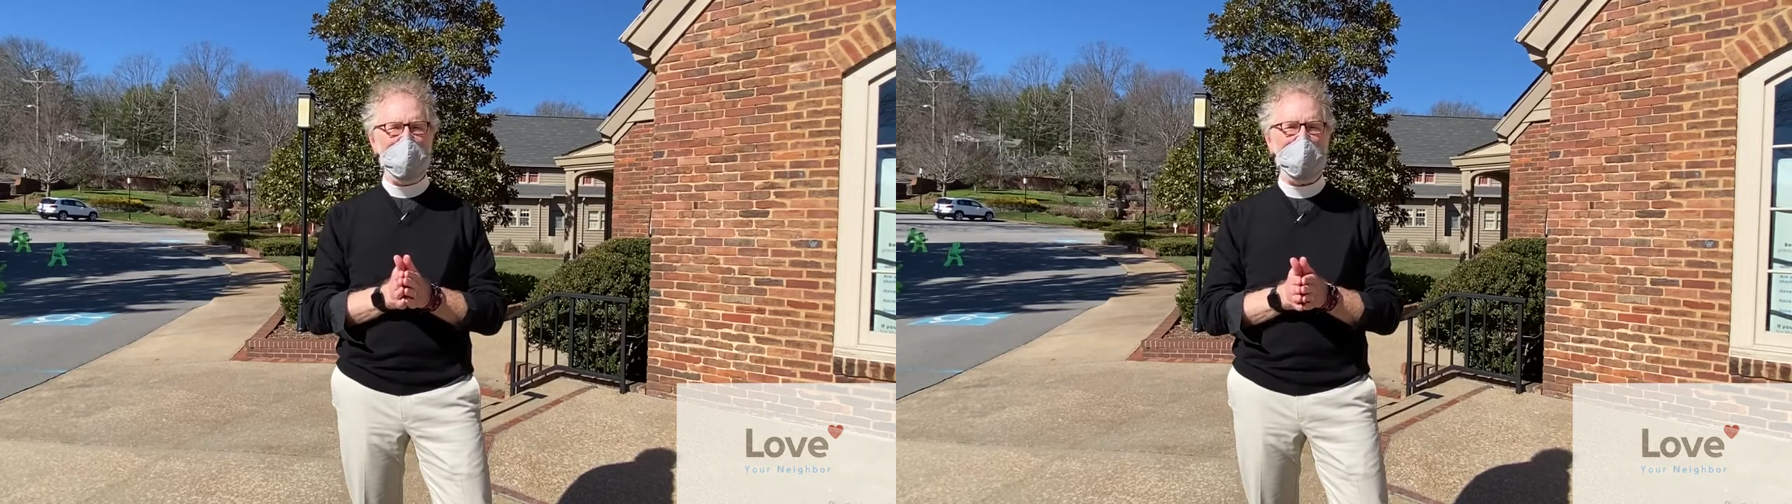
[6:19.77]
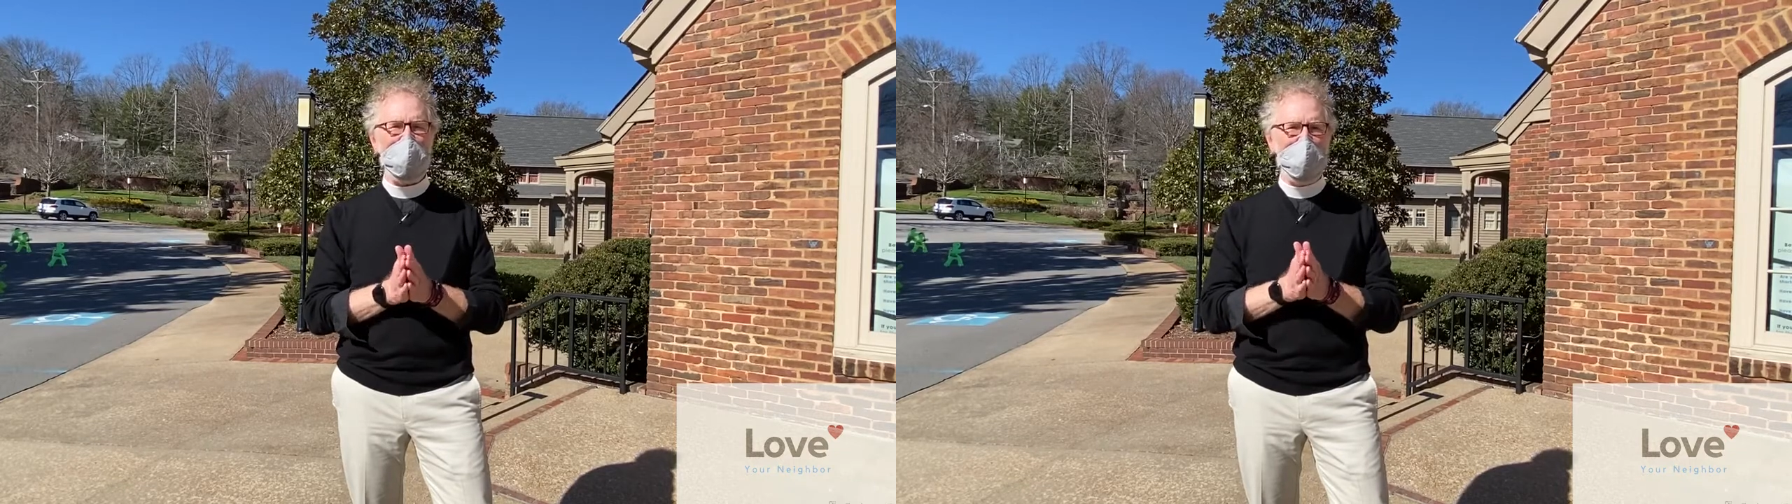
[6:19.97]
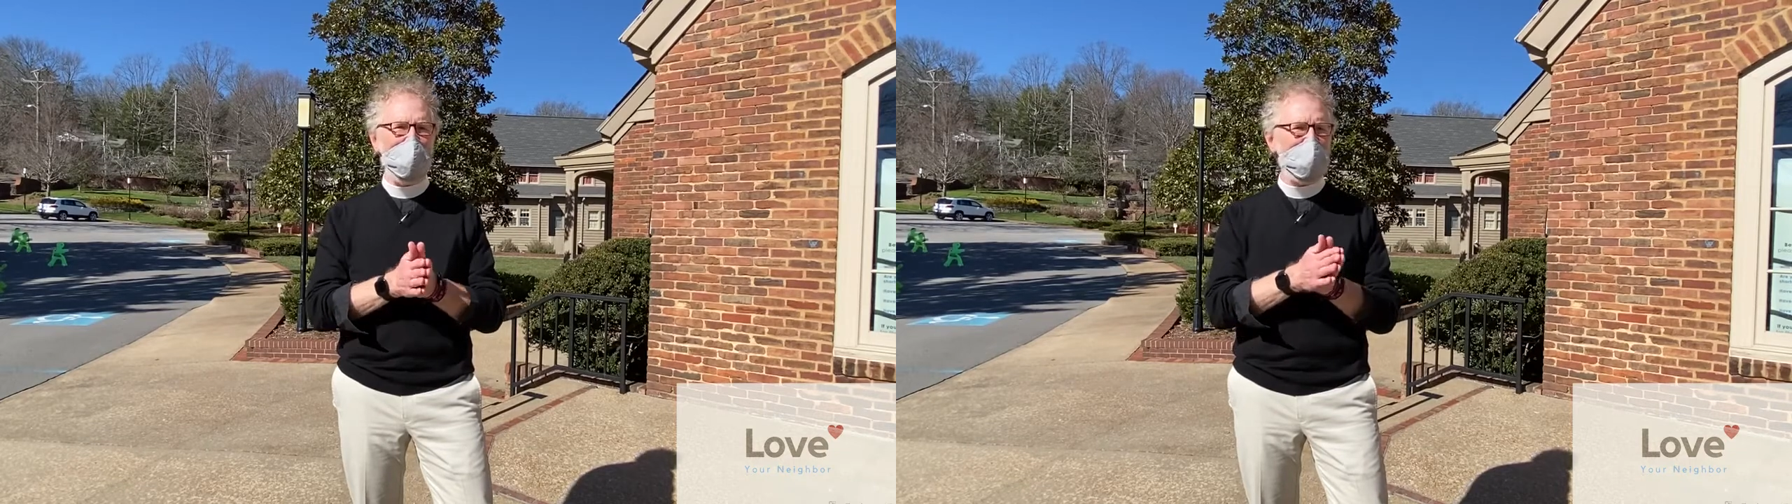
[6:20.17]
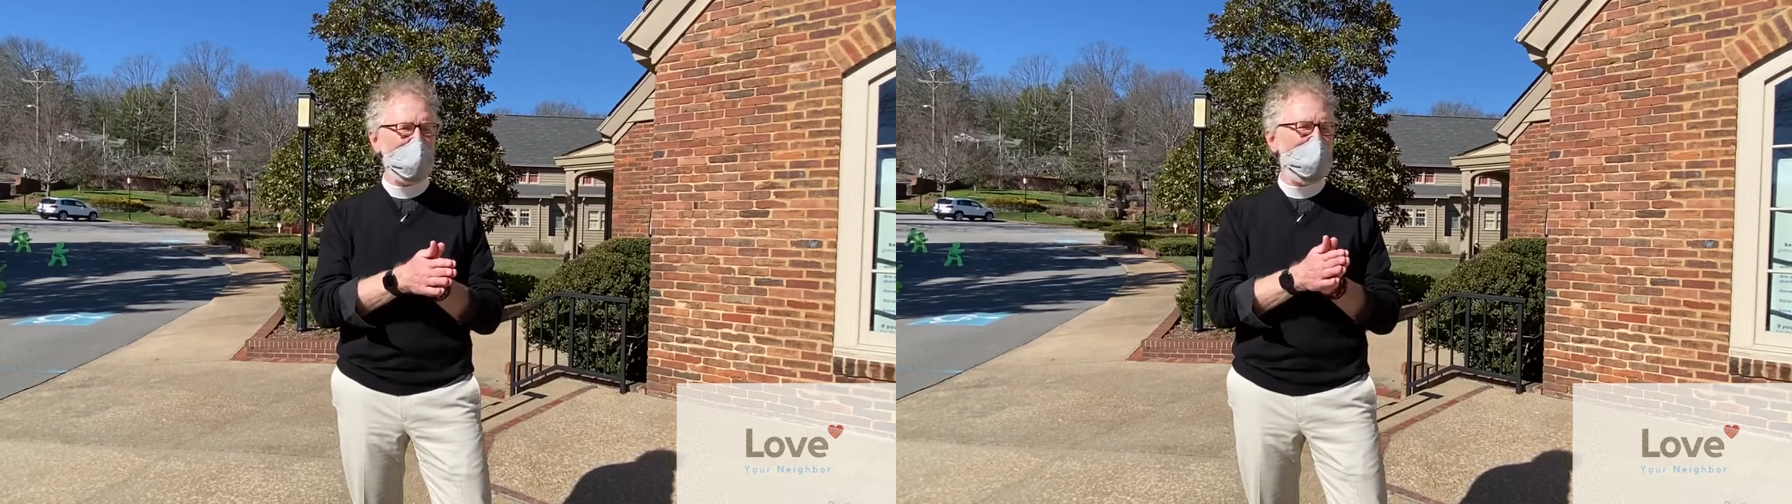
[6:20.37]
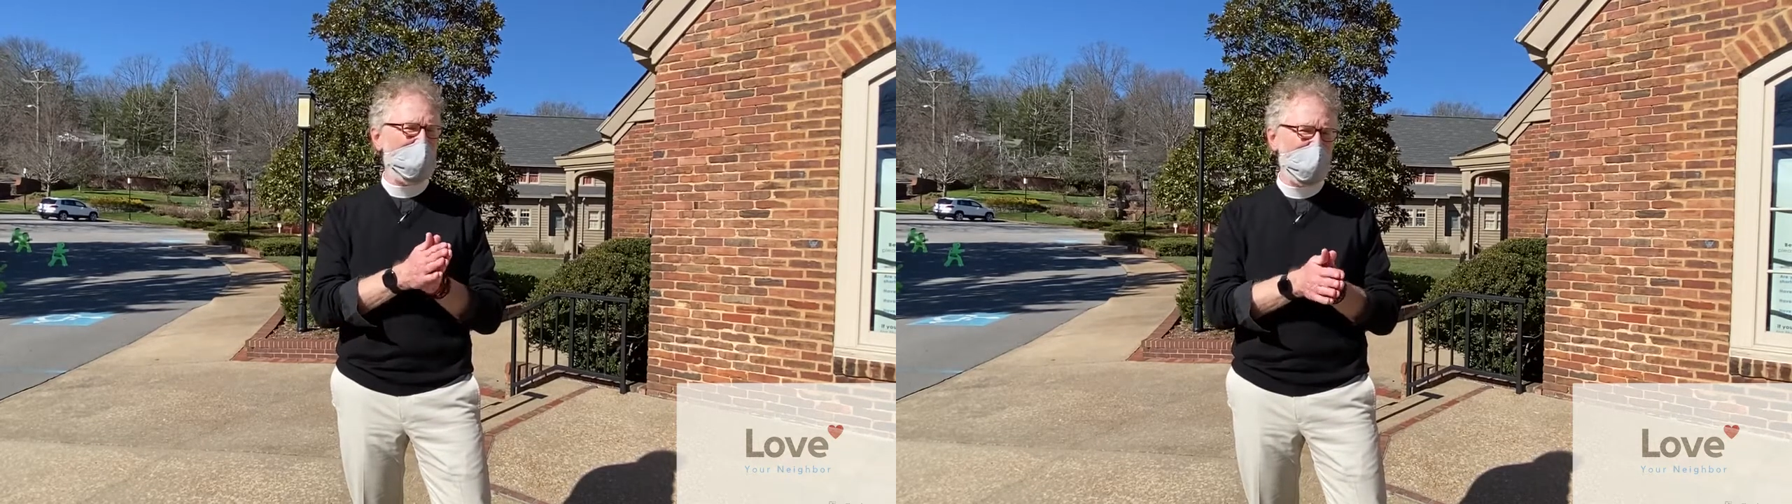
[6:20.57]
to make sure we
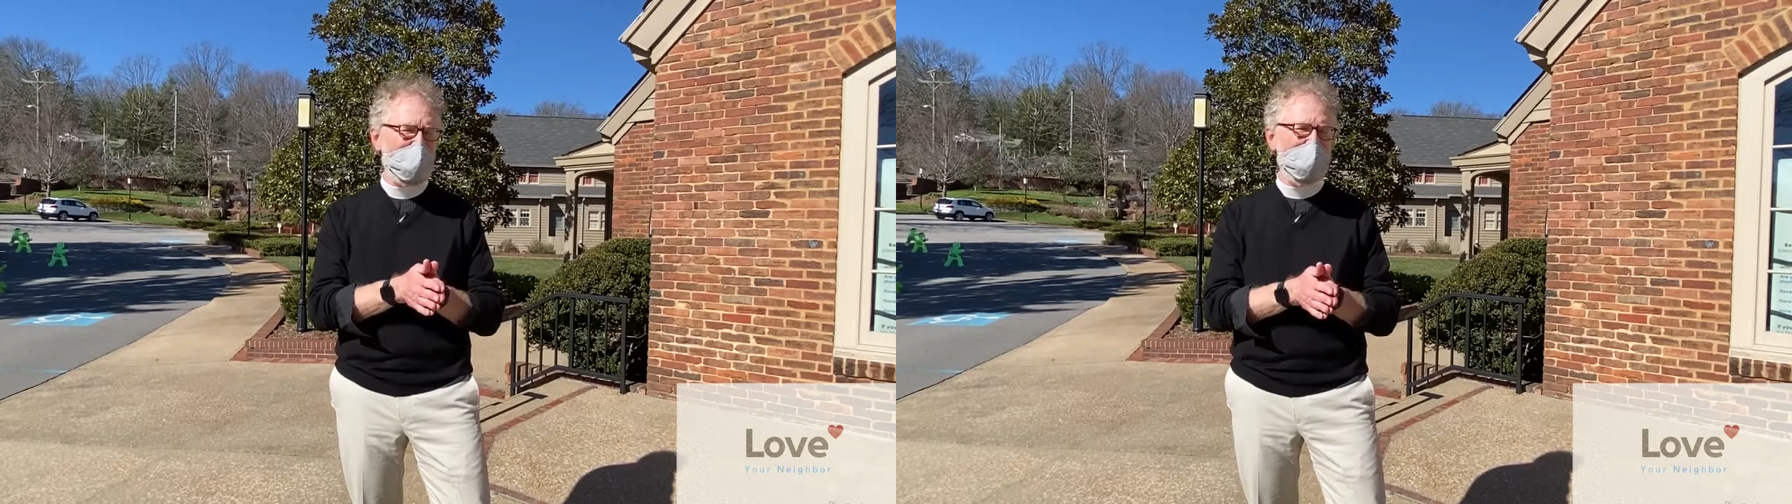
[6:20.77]
have space,